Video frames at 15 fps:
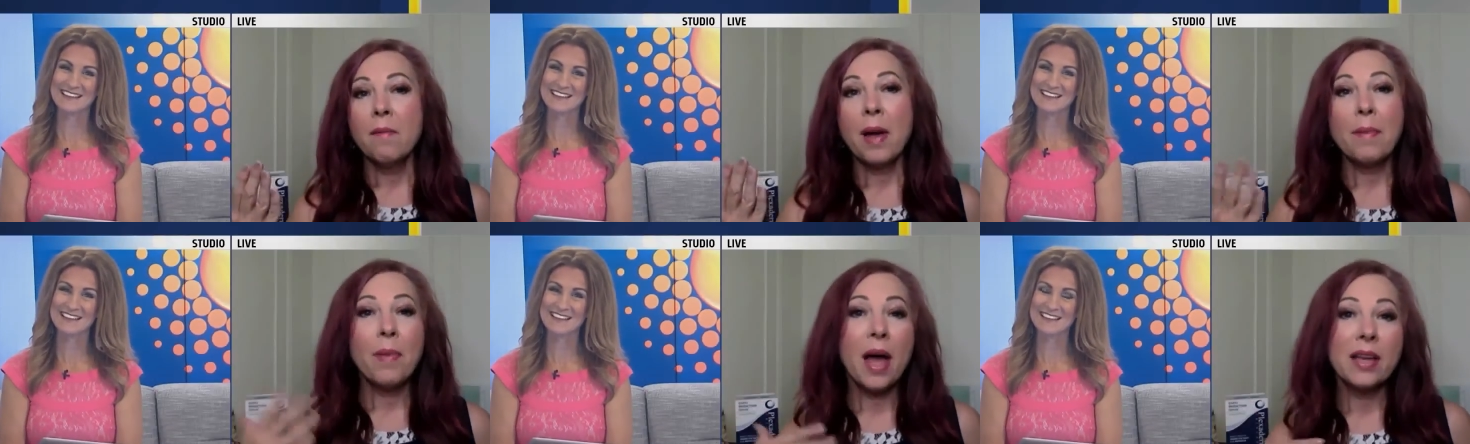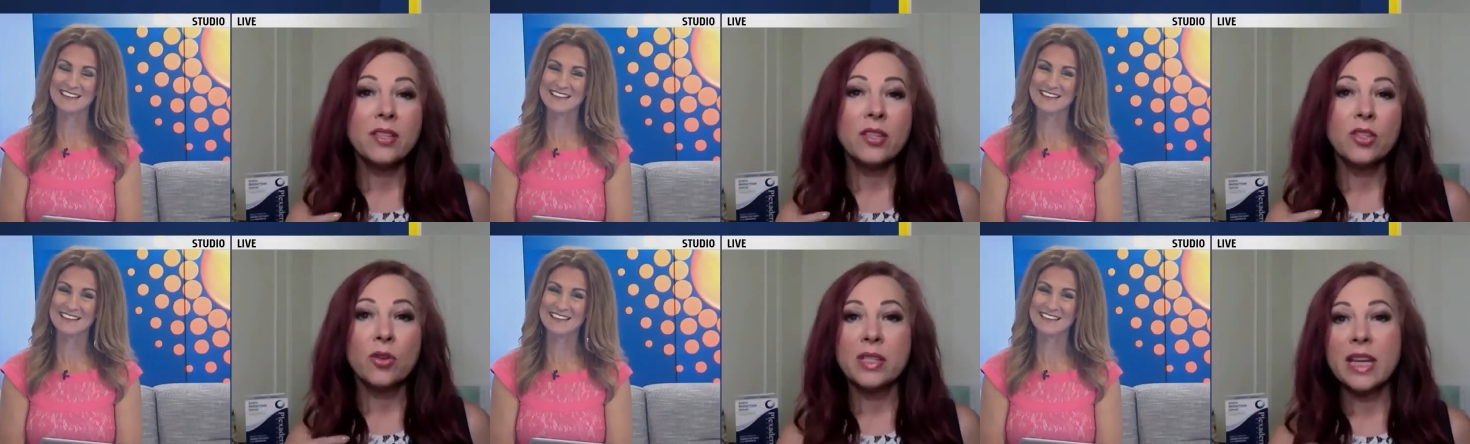Speaker 1: my
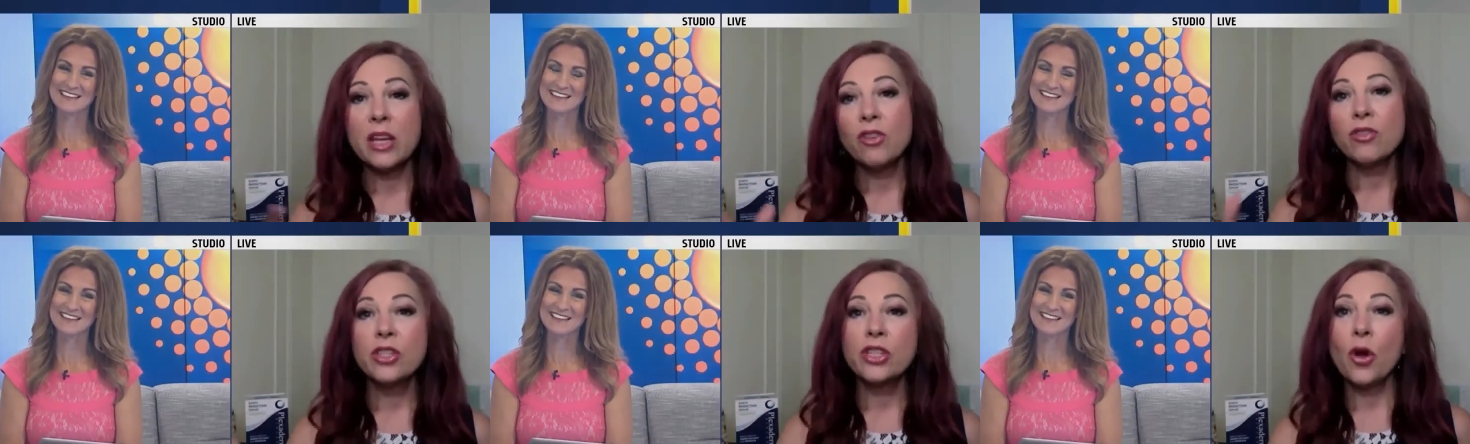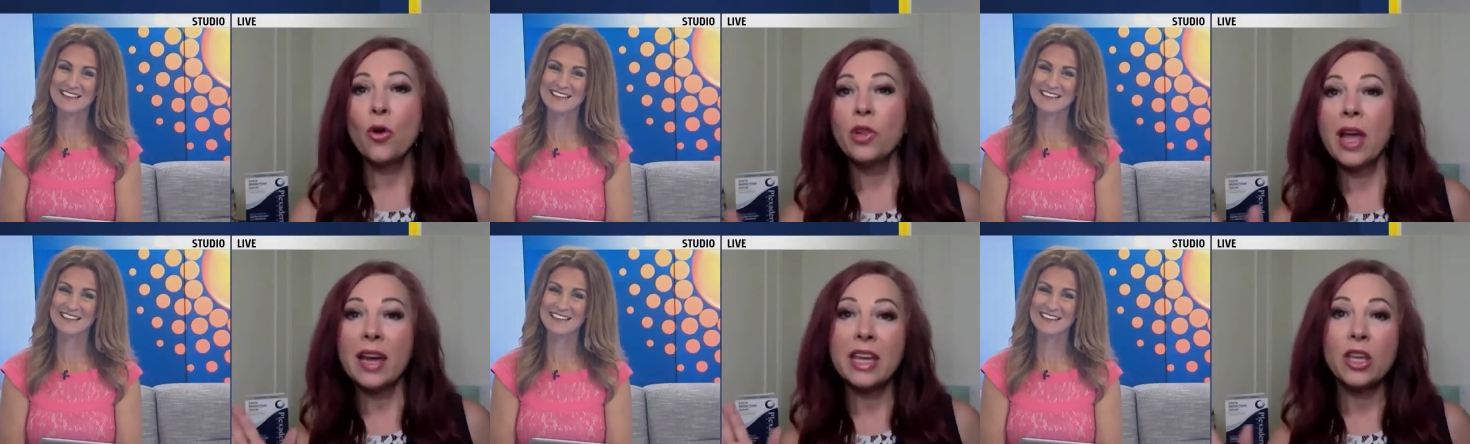bosses are saying, you're
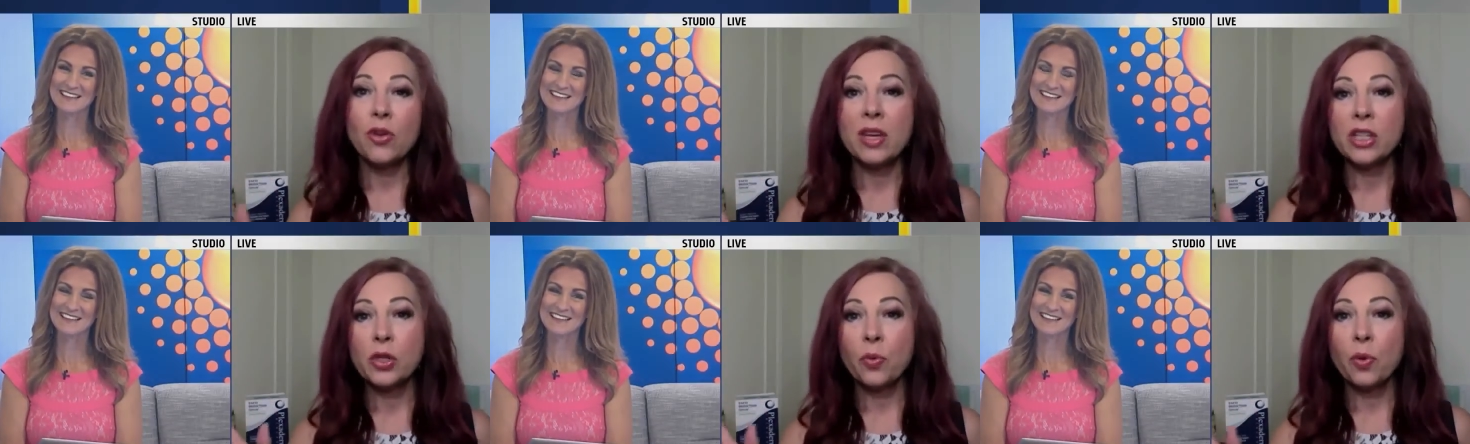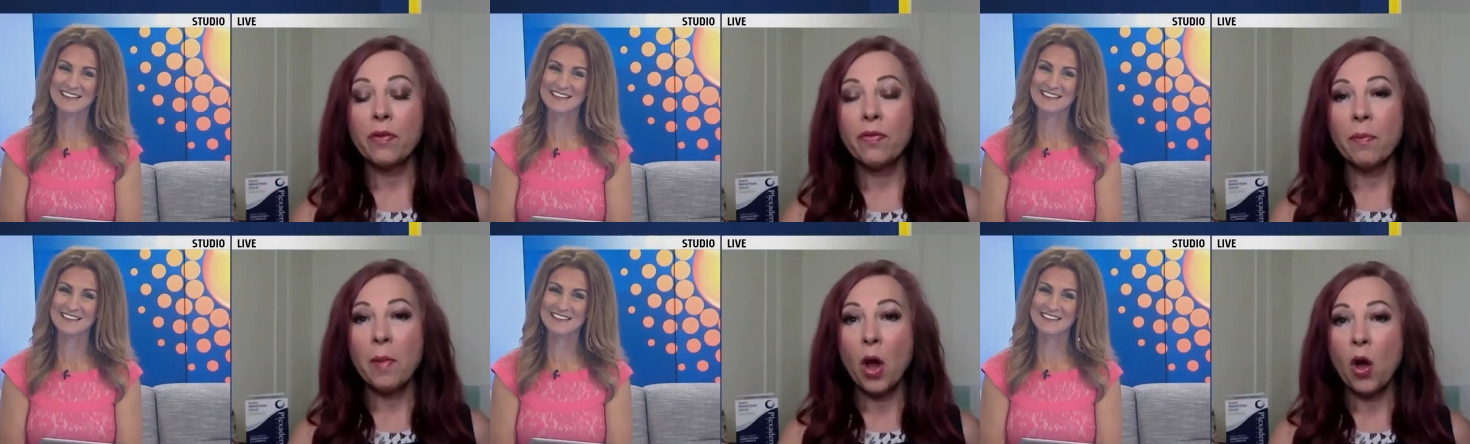so lucky you get to
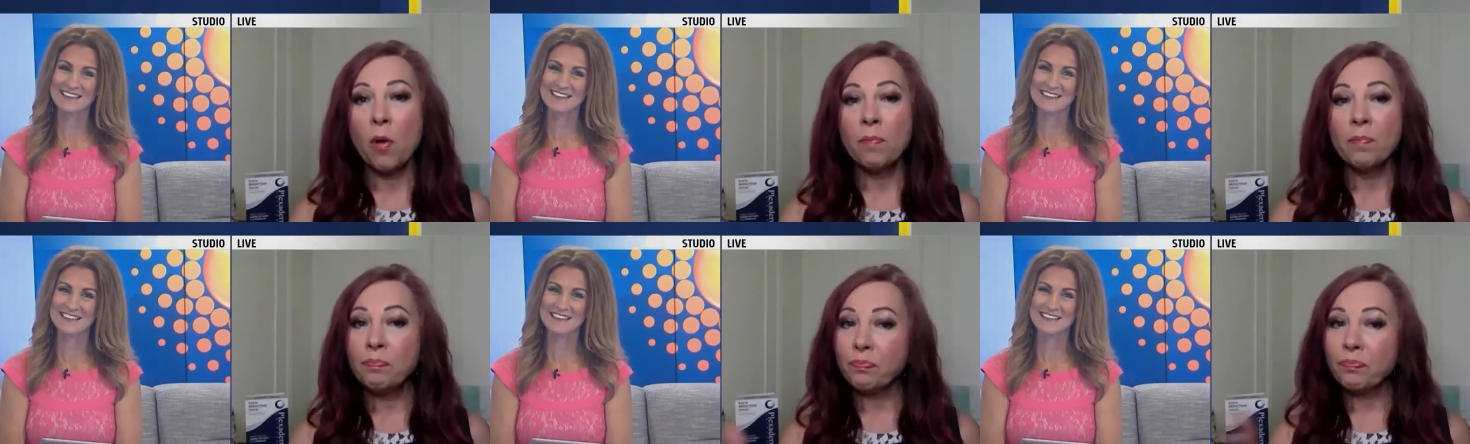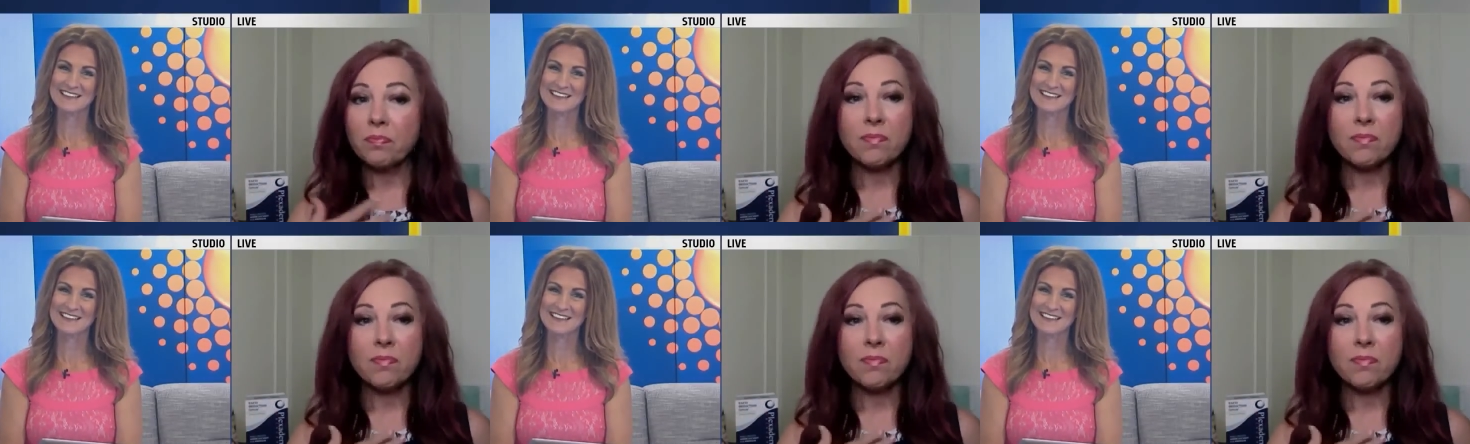work from home